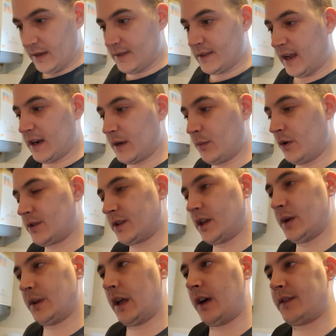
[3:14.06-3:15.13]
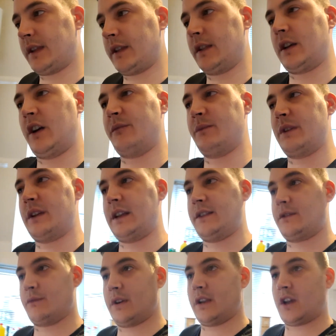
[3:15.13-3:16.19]
exactly what to do. And I think the government
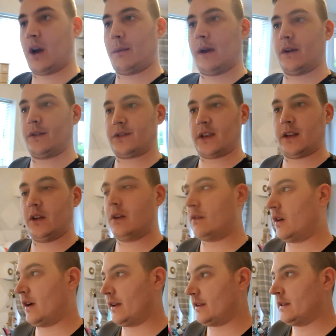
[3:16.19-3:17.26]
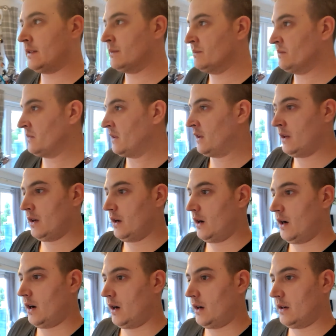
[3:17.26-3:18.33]
needs to really come out and say, look, right,
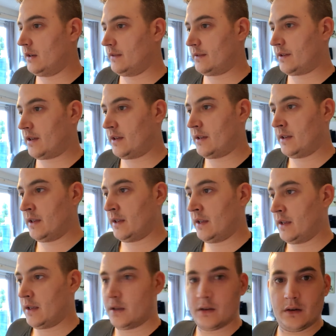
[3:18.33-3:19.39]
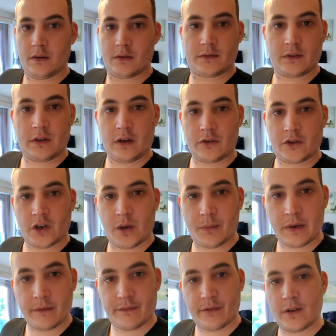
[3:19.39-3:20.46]
uh,
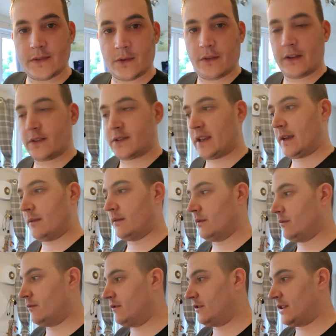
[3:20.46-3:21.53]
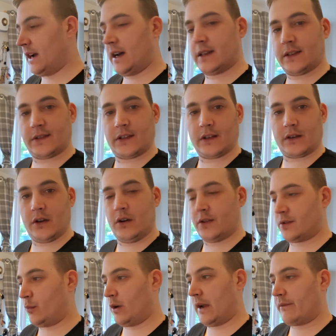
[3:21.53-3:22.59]
Germany and France, when they're saying, regardless of the
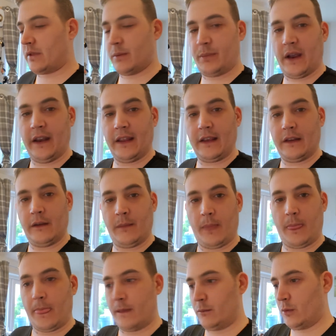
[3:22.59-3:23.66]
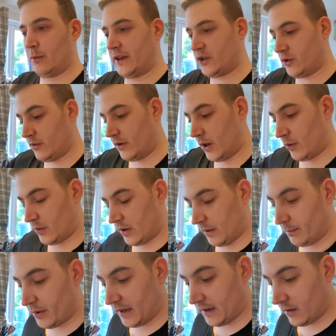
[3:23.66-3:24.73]
cost, whatever the penny, we'll make sure no
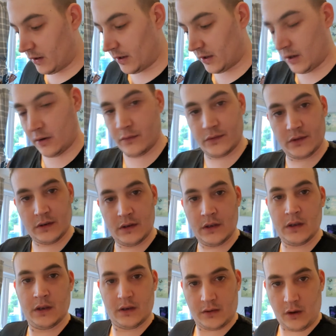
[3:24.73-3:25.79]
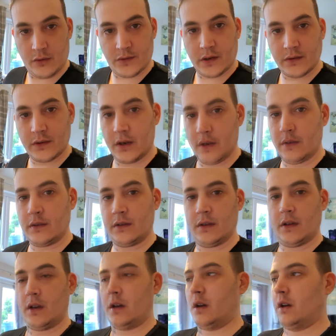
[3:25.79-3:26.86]
company kind of goes under.
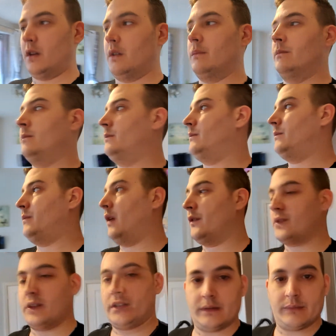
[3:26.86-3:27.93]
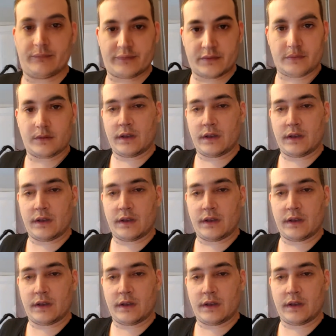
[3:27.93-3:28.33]
But obviously,